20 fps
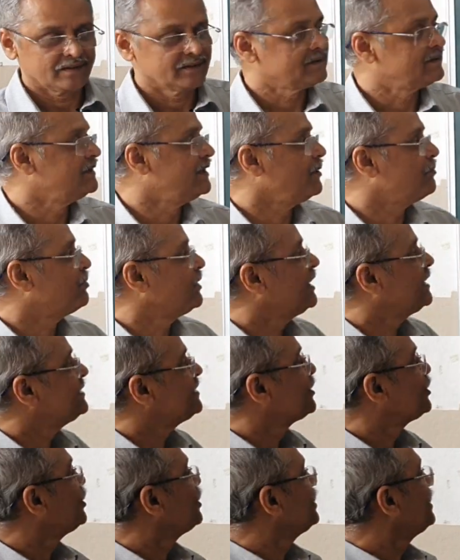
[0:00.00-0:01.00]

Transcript: They play the role